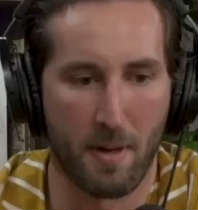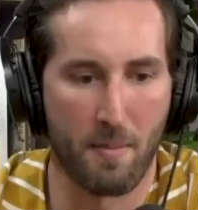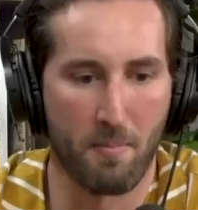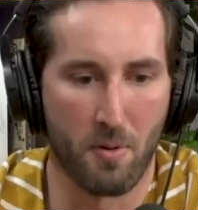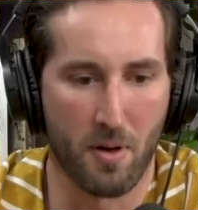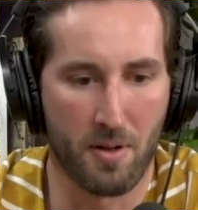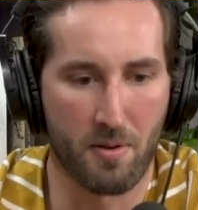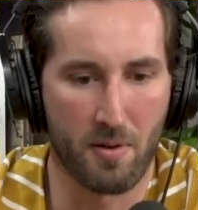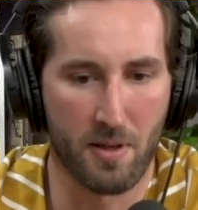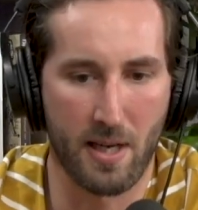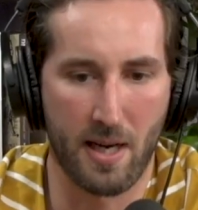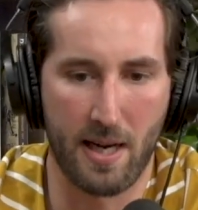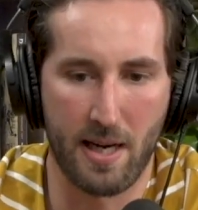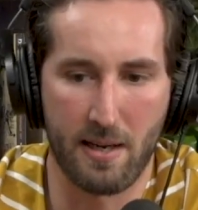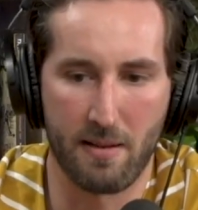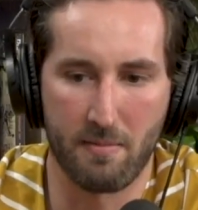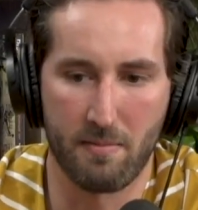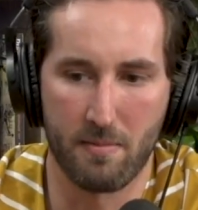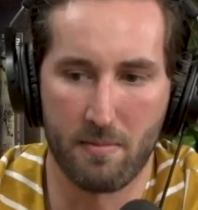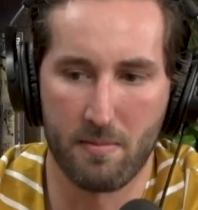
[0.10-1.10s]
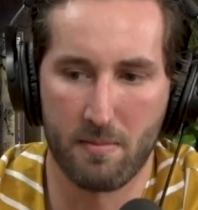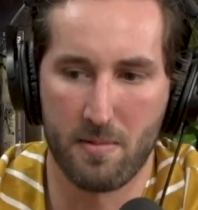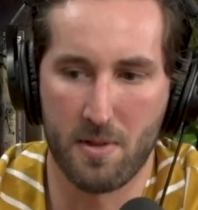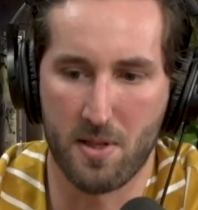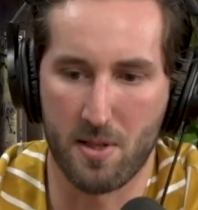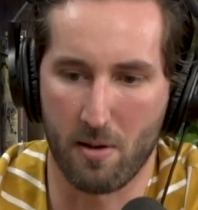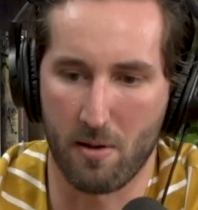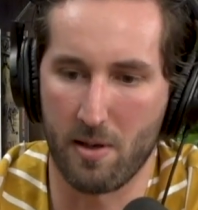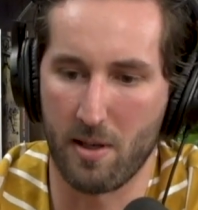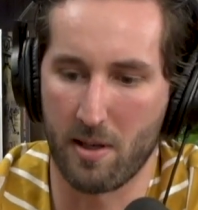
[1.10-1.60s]
my brother and I
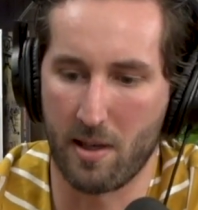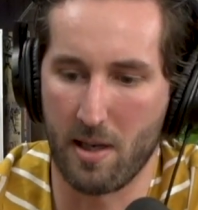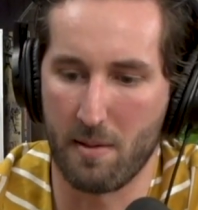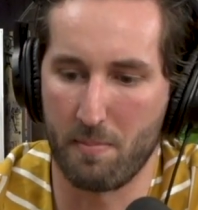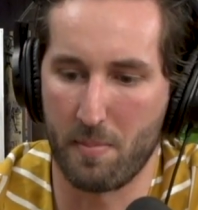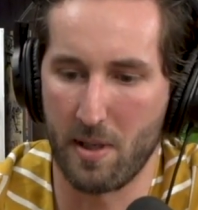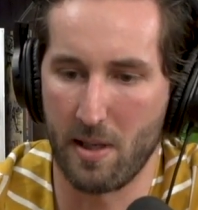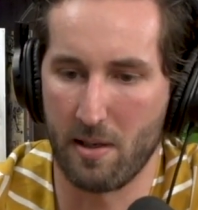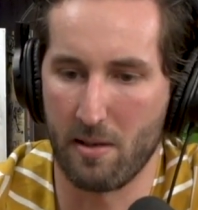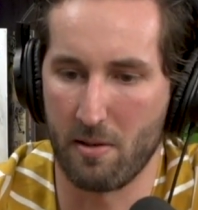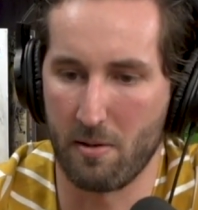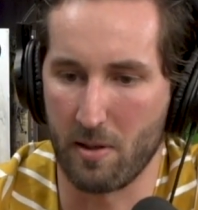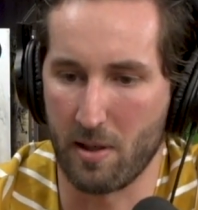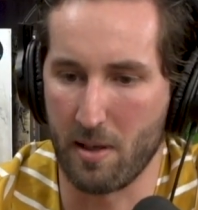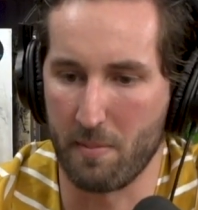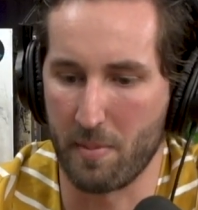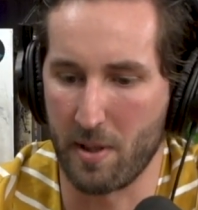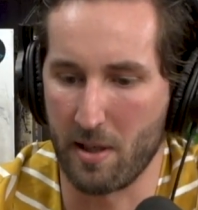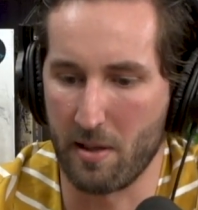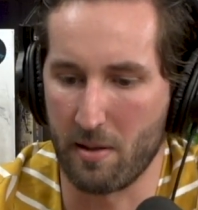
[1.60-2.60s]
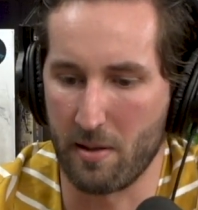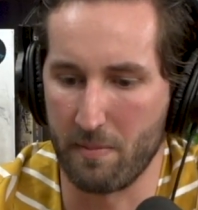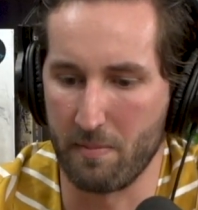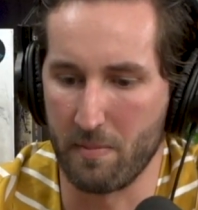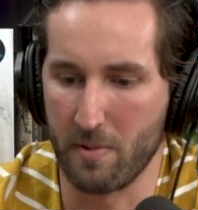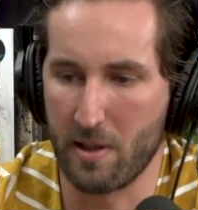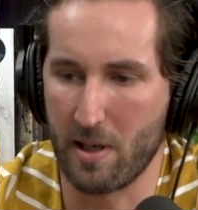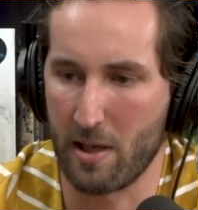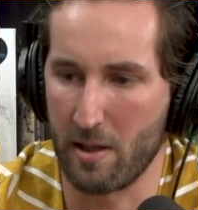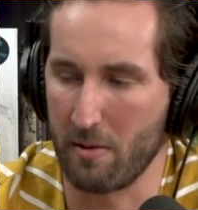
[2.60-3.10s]
started a company and own a company
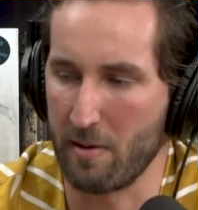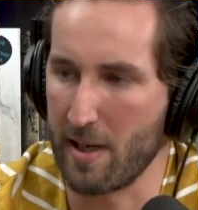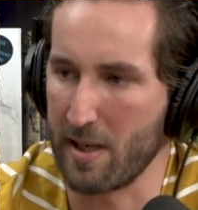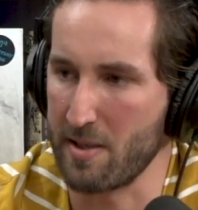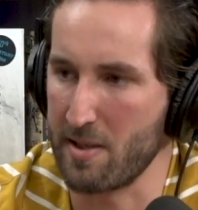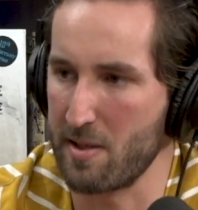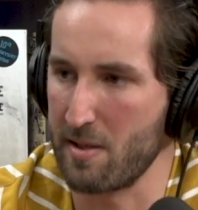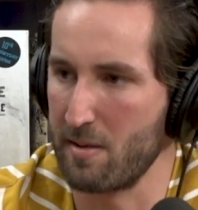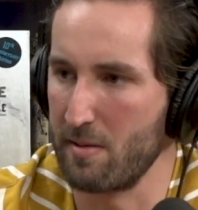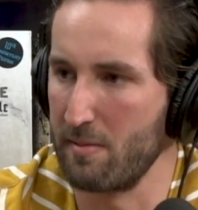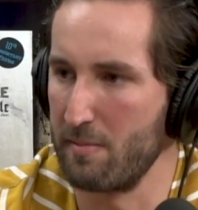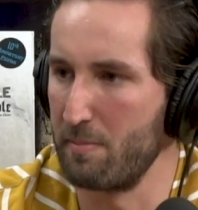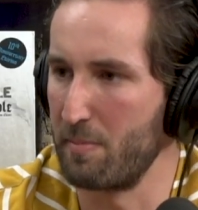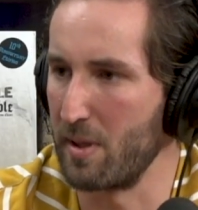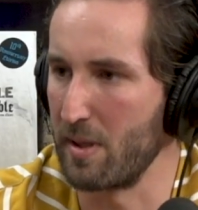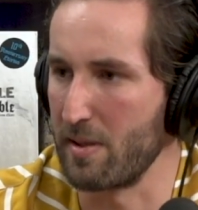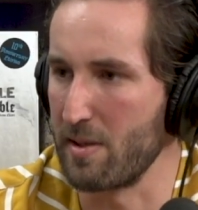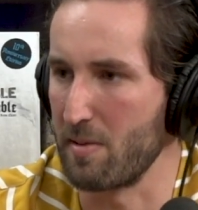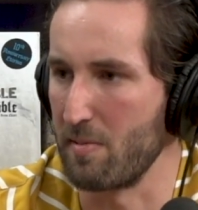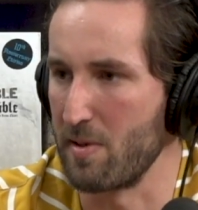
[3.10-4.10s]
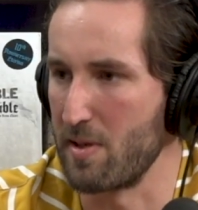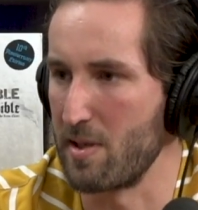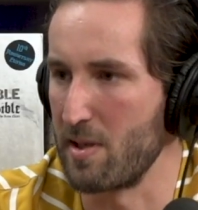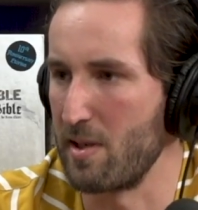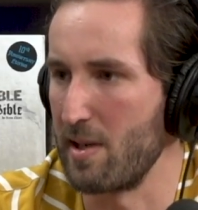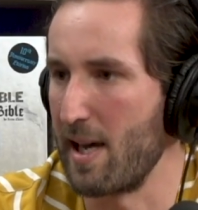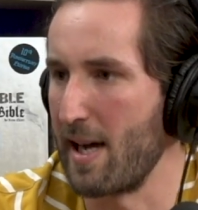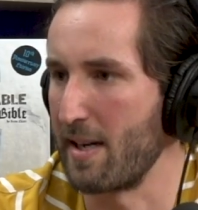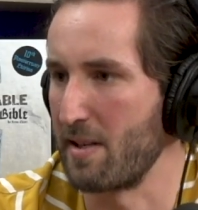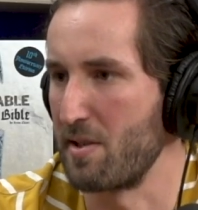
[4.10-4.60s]
called Color X Books, which
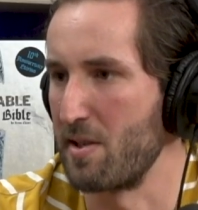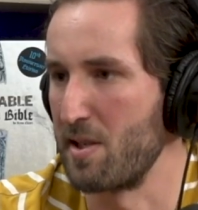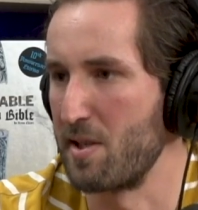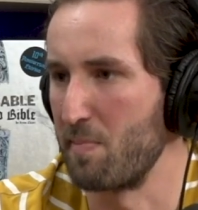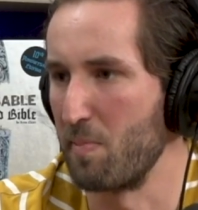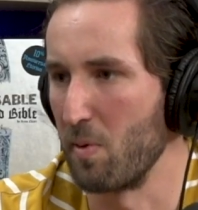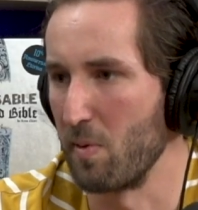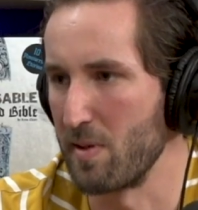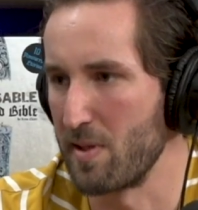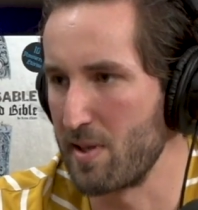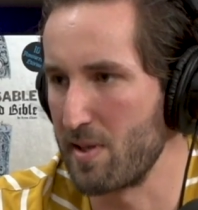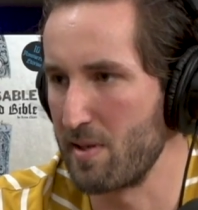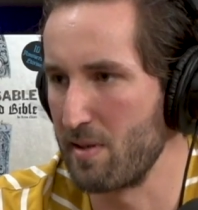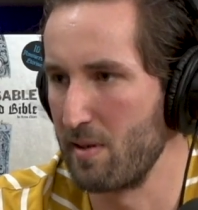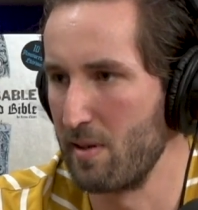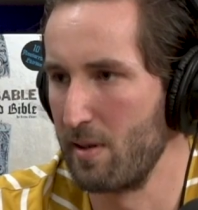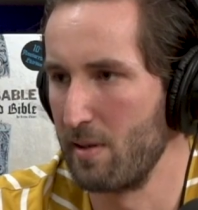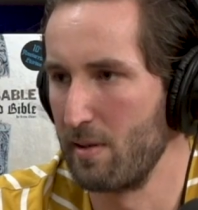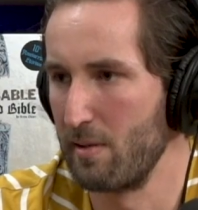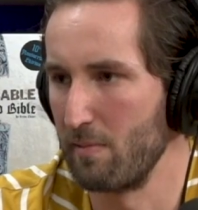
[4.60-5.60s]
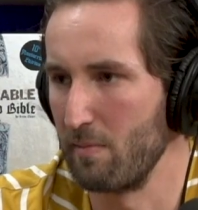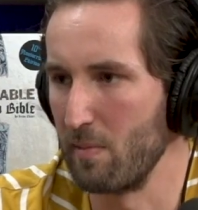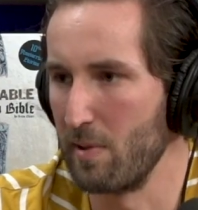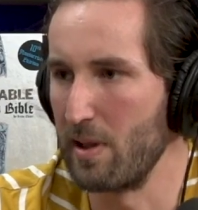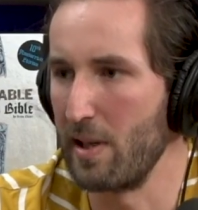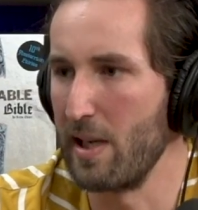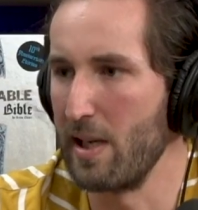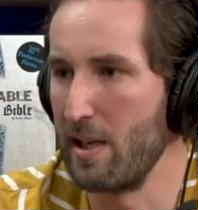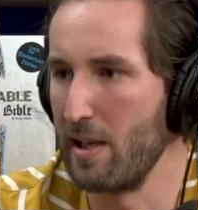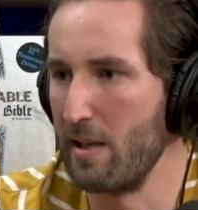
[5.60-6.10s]
is an action sports
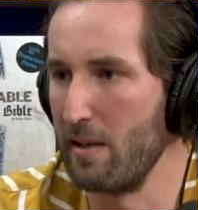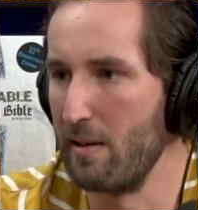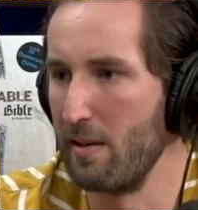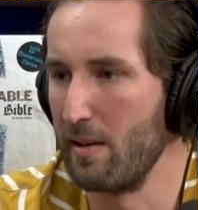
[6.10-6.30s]
related.